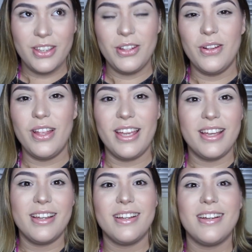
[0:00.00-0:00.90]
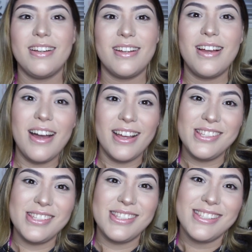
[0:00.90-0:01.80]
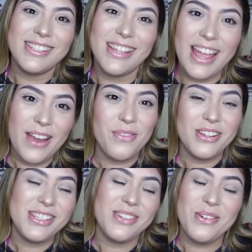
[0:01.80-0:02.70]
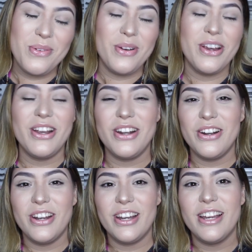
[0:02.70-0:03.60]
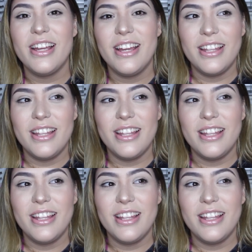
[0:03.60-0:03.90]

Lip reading: you know, like cuss every single word, or